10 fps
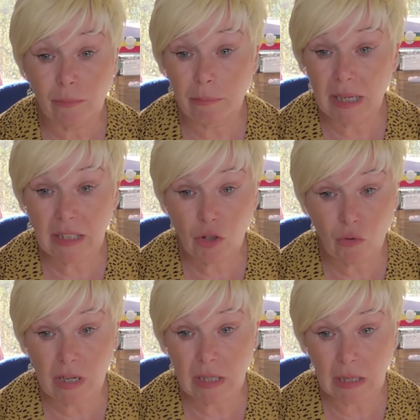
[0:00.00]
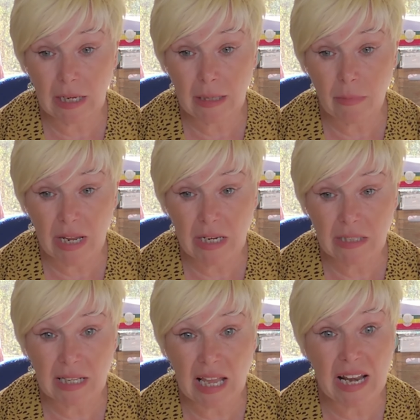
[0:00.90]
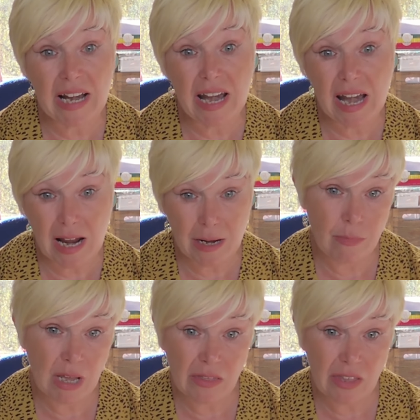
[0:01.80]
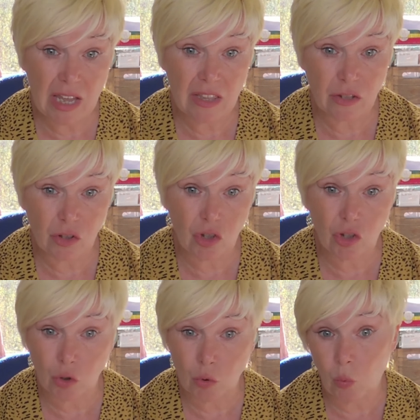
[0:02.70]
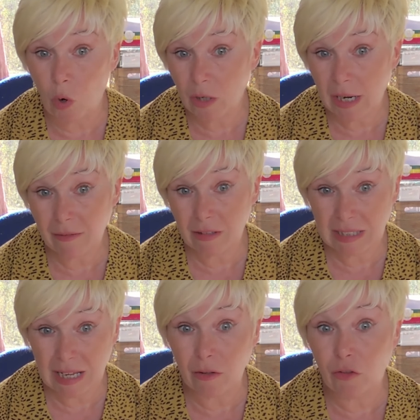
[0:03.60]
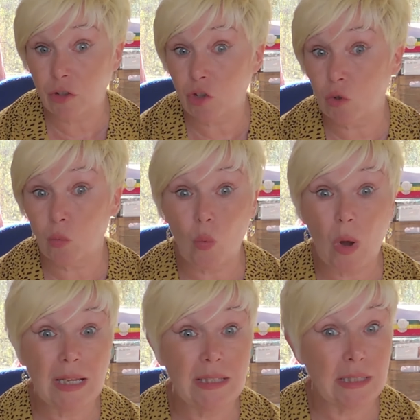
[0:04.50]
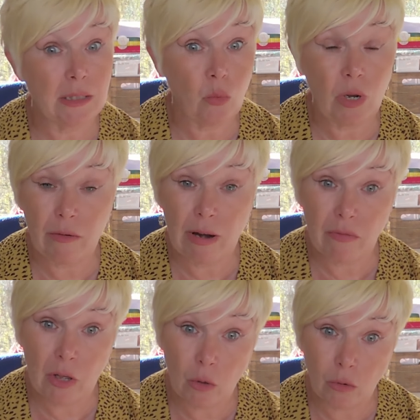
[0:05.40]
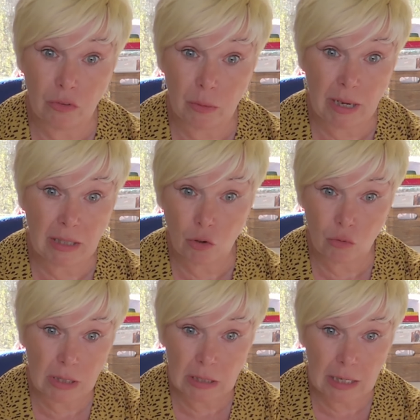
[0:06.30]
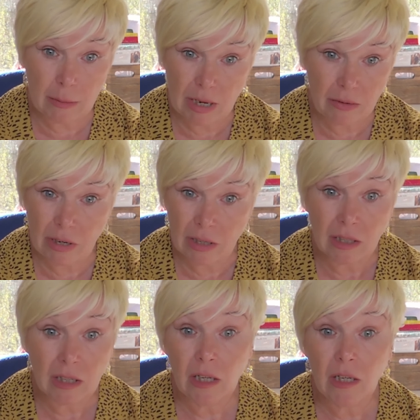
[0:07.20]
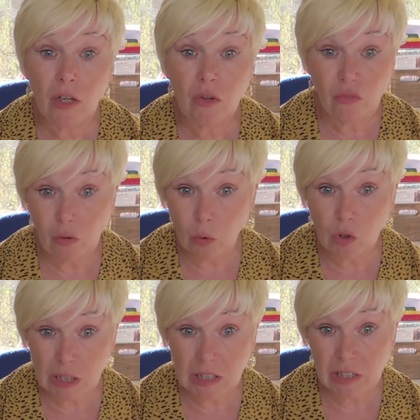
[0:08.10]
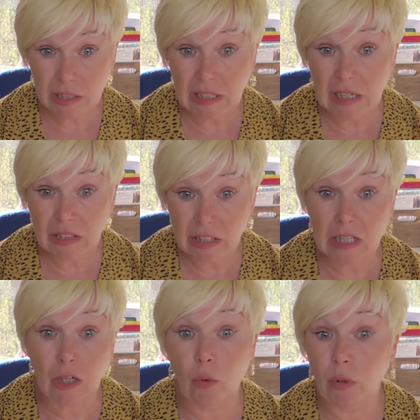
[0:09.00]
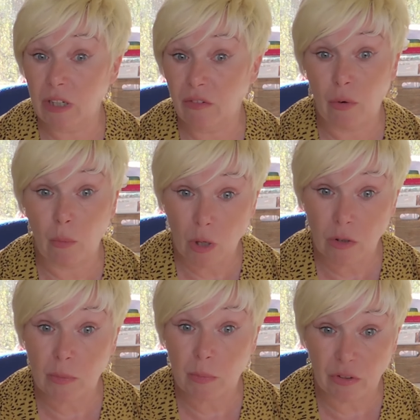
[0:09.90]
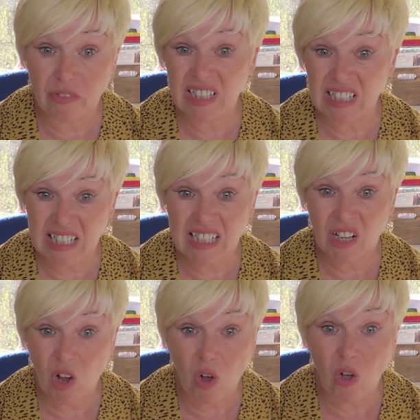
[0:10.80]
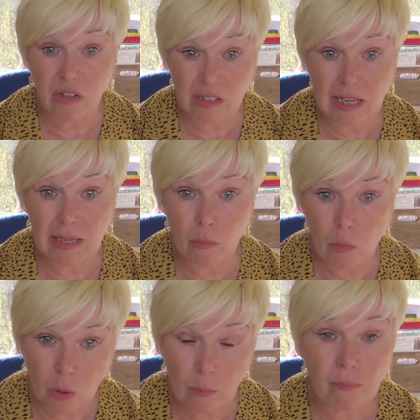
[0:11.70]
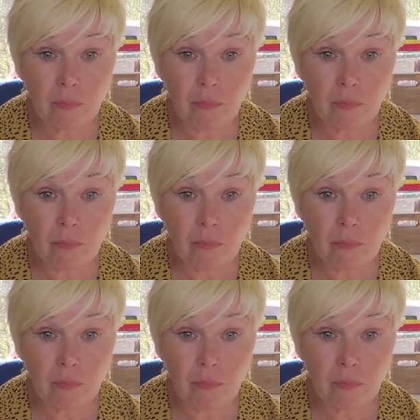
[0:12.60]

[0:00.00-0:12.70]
Baggage reclaim is a nightmare there. There's just one carousel that just winds its way around the whole of the baggage reclaim area. Fools you into thinking there's a load of different ones, but there isn't. It's all the same one.